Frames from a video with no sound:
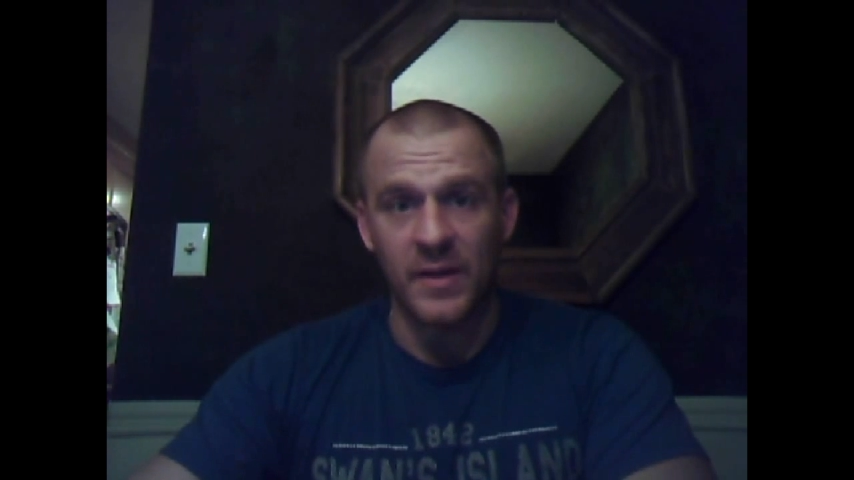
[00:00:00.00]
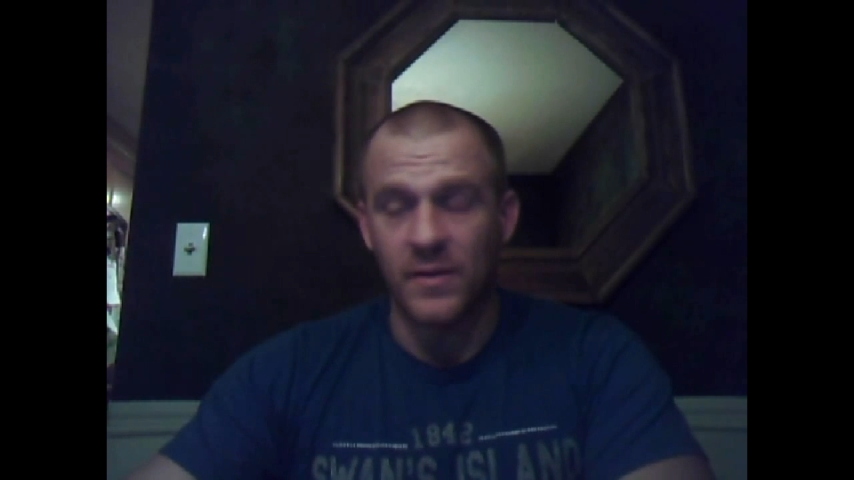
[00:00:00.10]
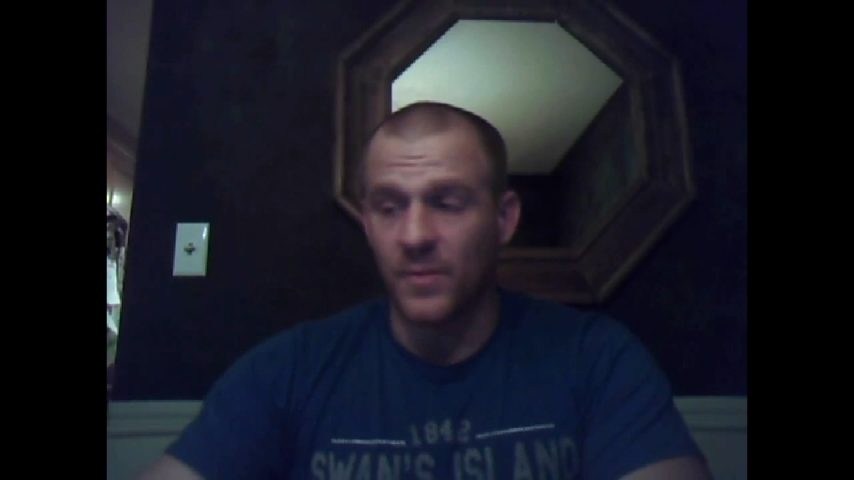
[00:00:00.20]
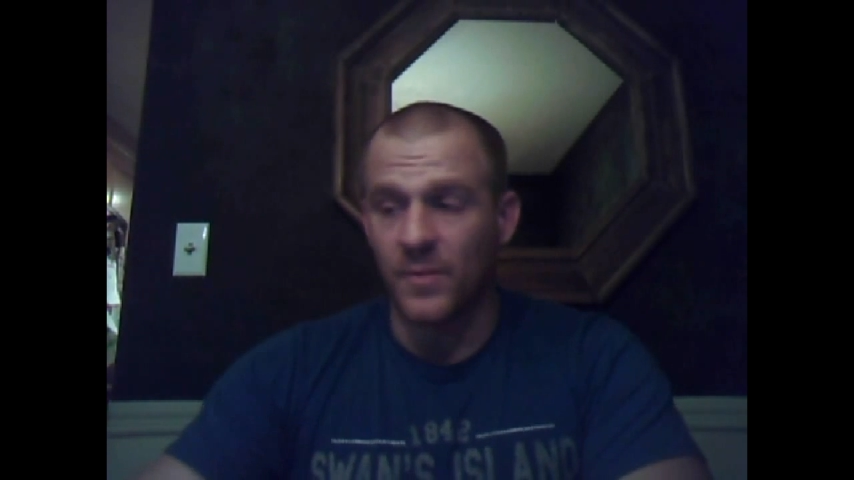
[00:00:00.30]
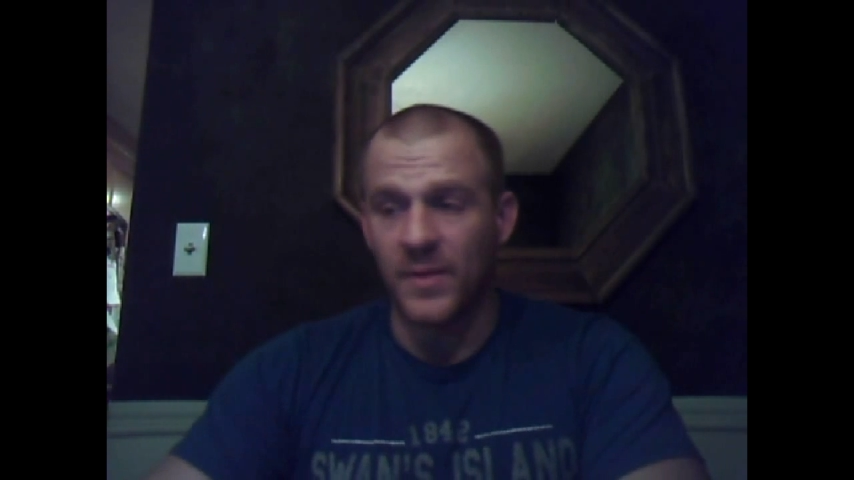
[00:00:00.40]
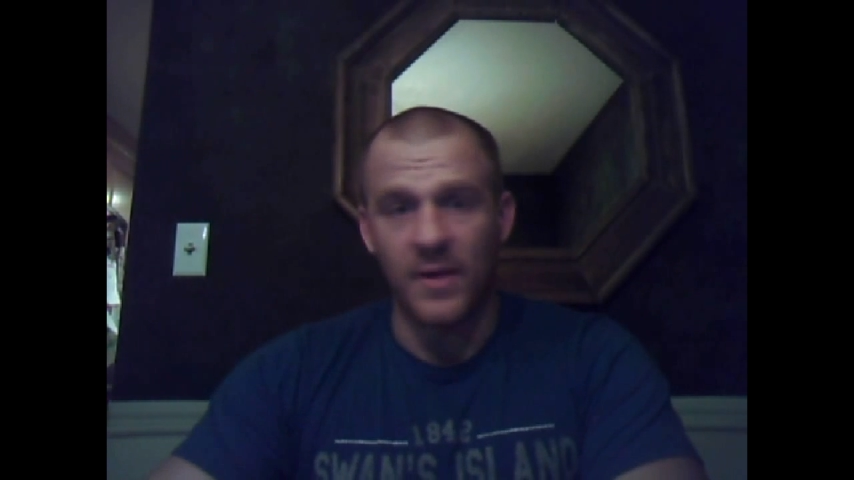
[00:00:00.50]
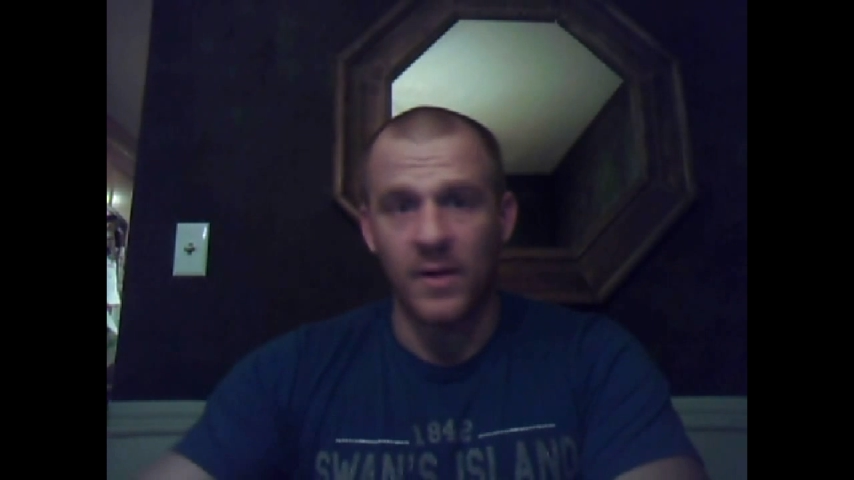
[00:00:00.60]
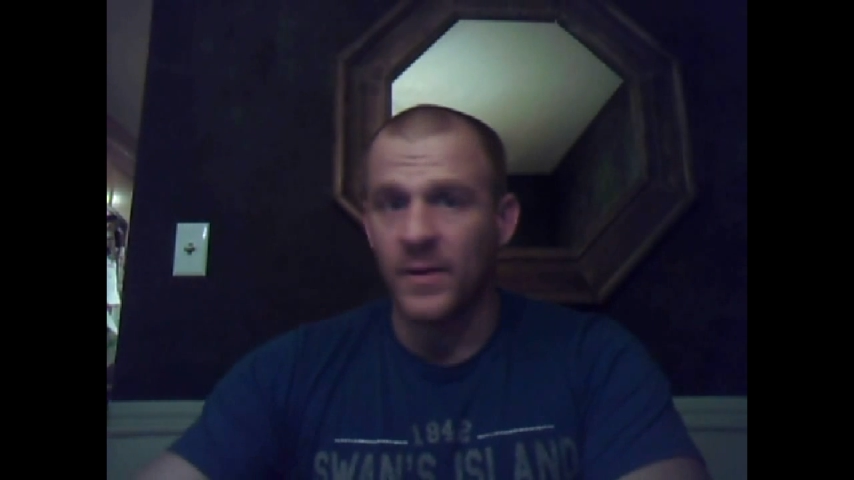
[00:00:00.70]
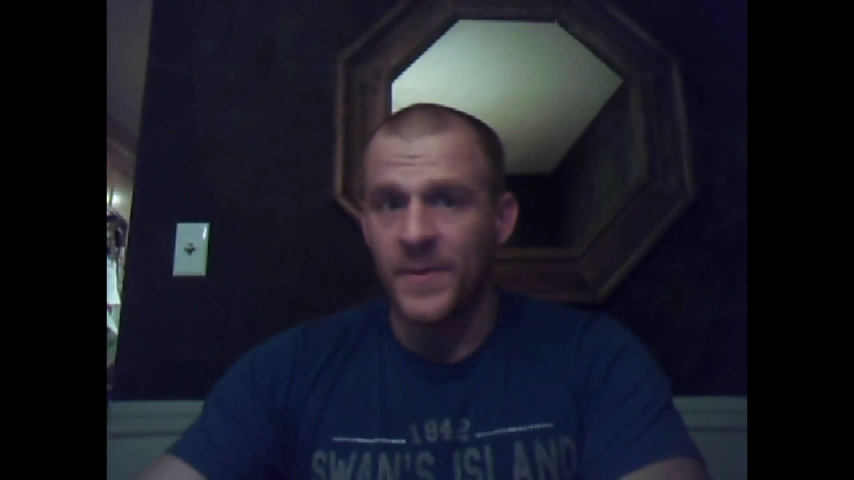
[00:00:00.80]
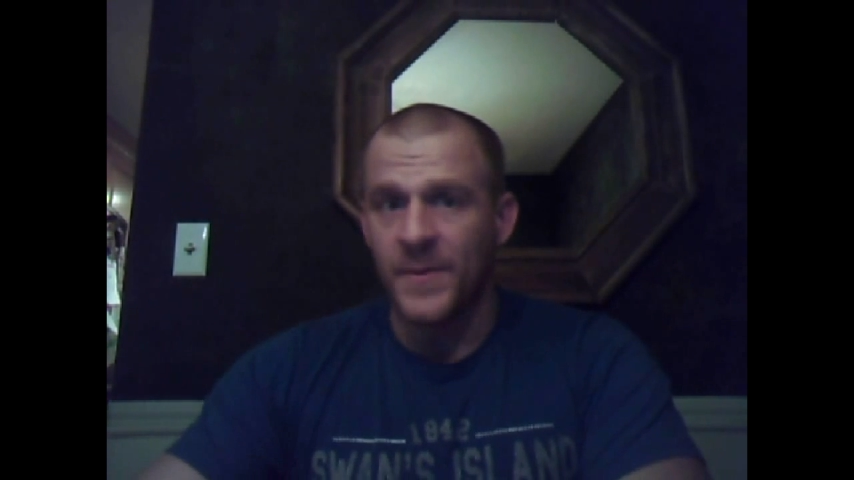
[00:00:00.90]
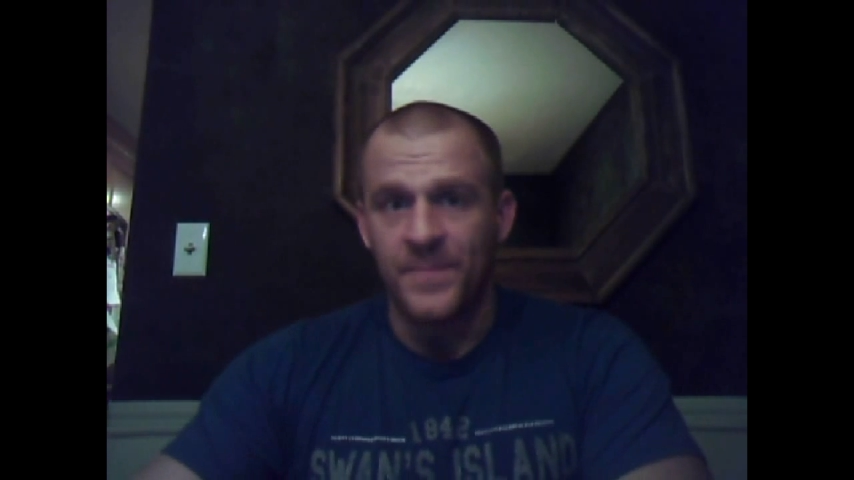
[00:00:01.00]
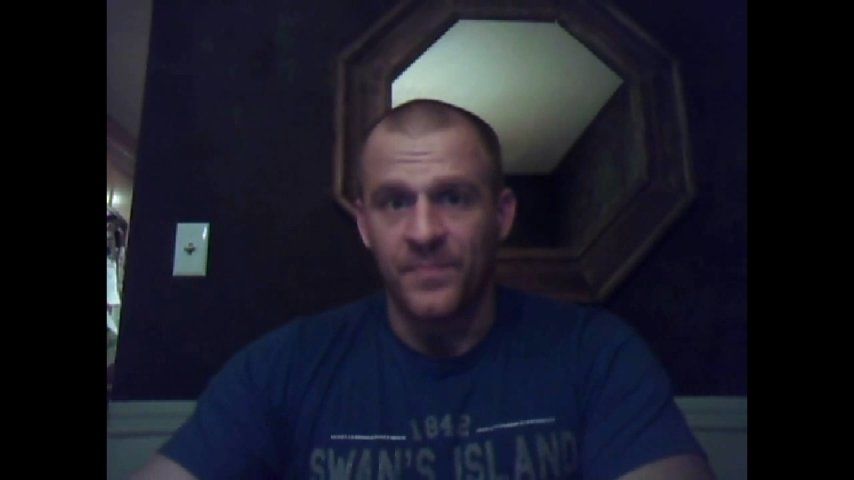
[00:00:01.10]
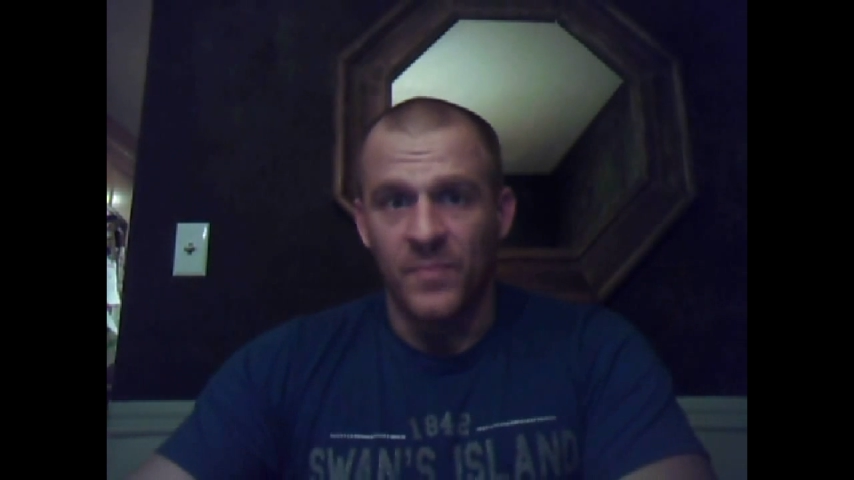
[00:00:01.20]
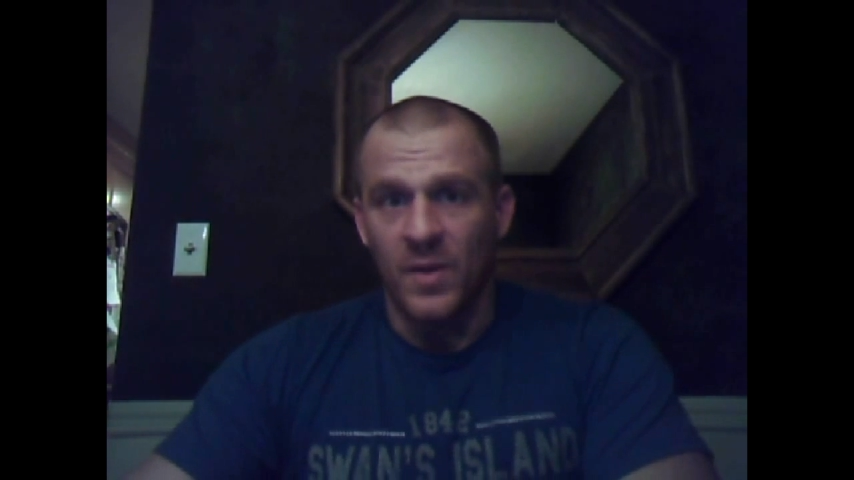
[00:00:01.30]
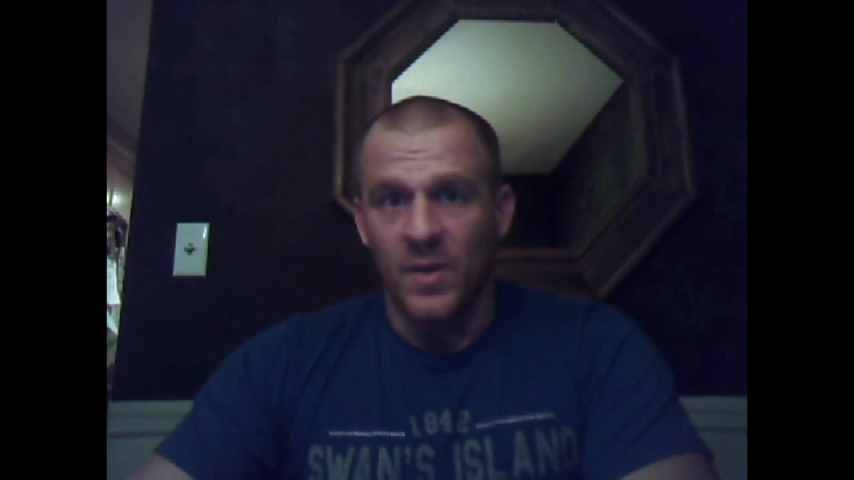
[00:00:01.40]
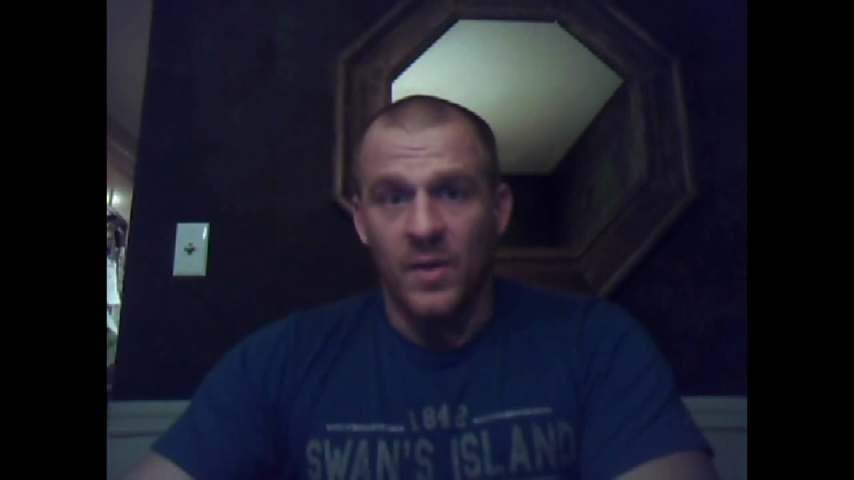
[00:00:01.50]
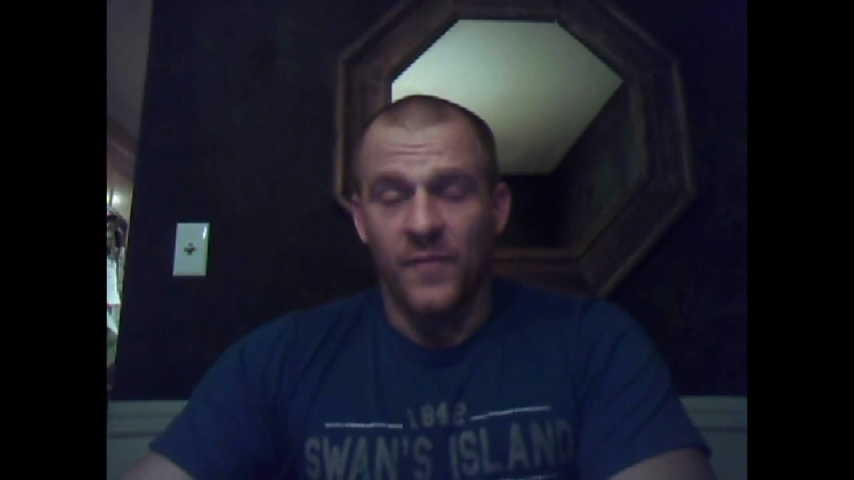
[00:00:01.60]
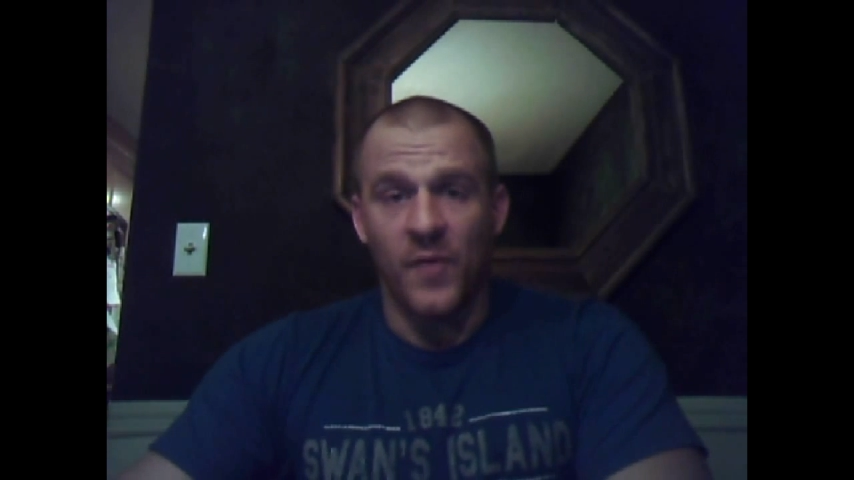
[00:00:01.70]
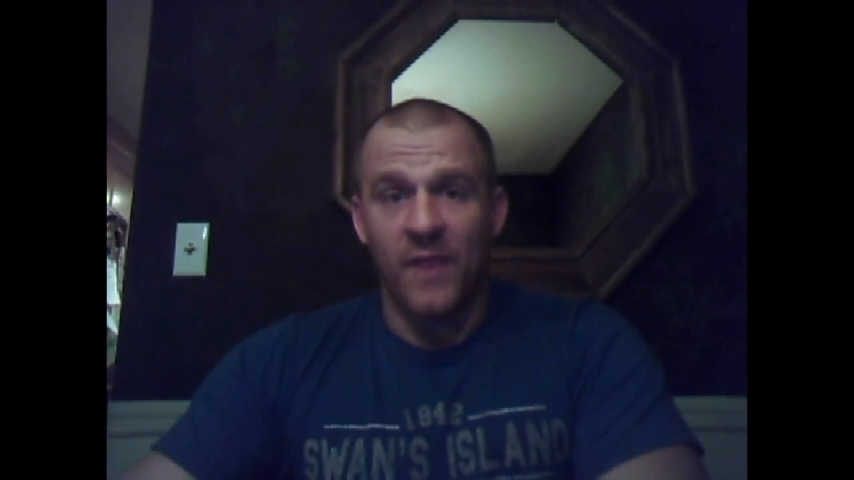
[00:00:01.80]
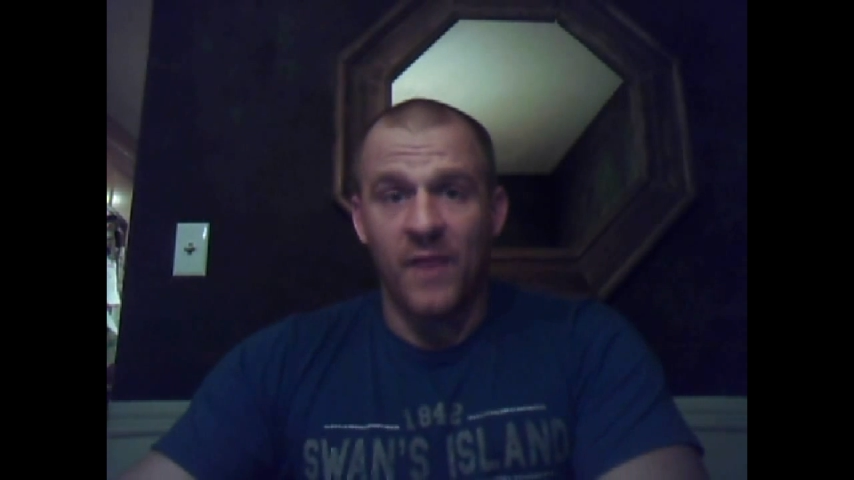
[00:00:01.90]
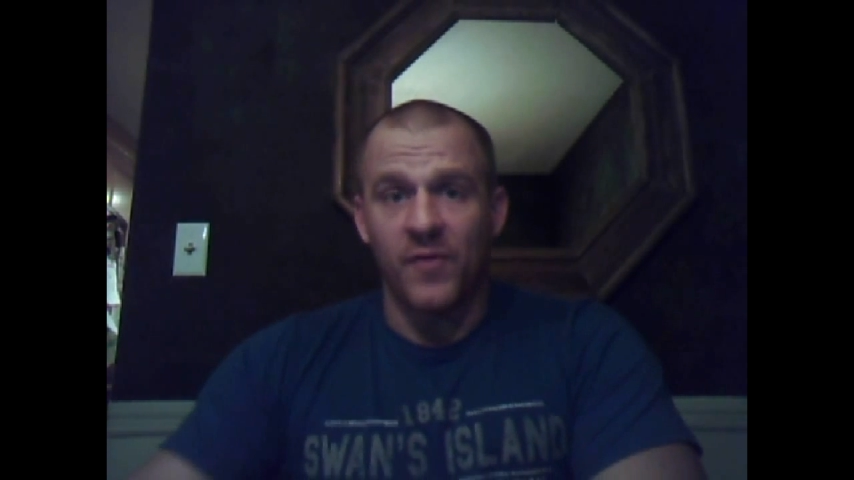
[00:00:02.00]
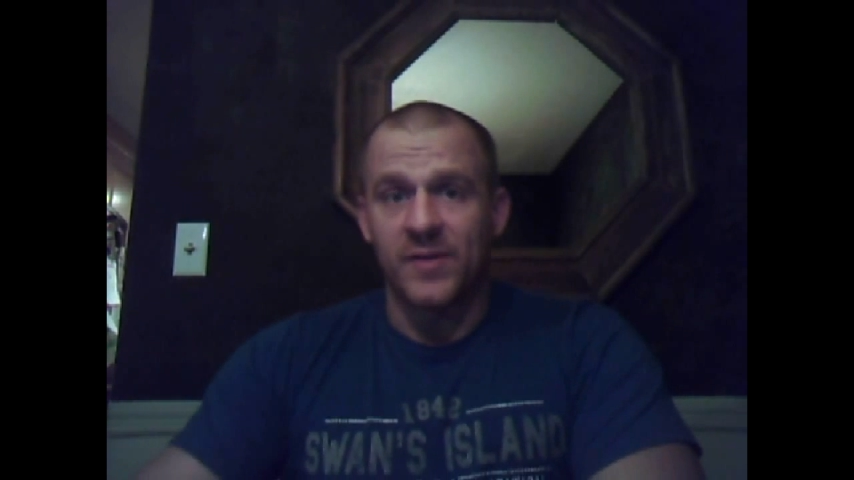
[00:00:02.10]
They'll be there forever.